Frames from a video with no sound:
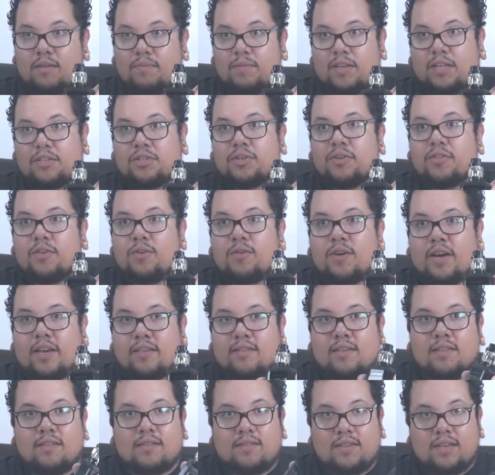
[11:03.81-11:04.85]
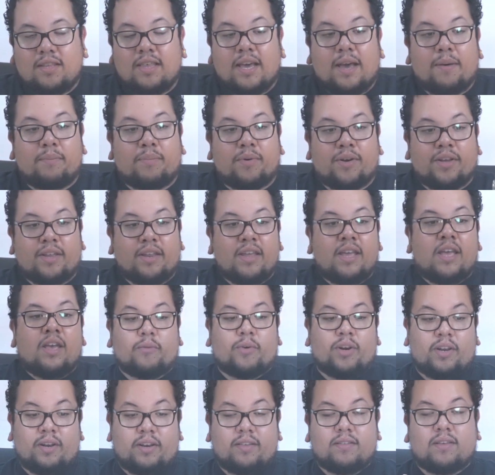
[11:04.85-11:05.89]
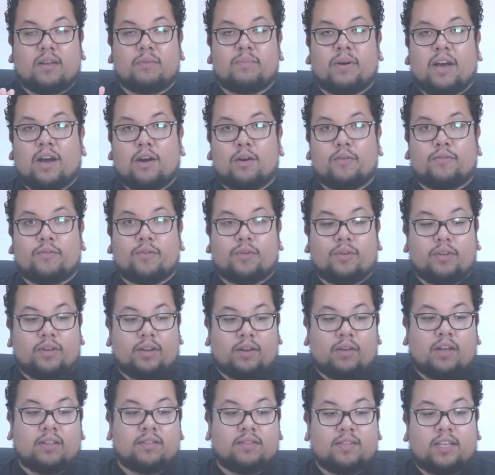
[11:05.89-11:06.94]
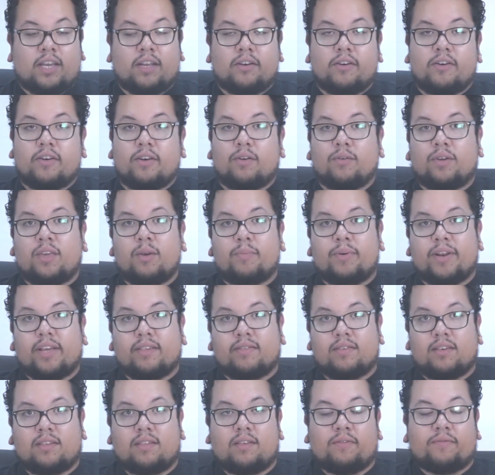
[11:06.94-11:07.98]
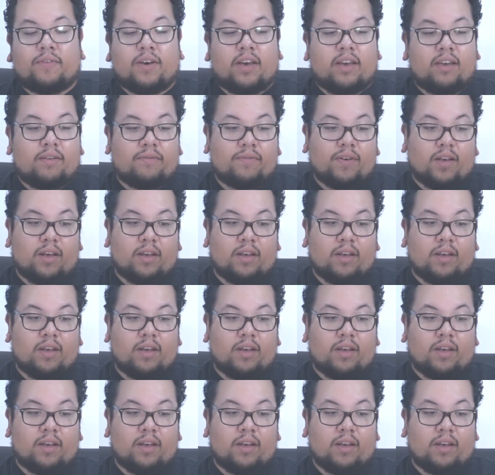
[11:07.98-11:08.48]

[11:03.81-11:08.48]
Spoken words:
Not sure that you guys can see that, but when it is on powerful, on standard, it'll keep it at 65.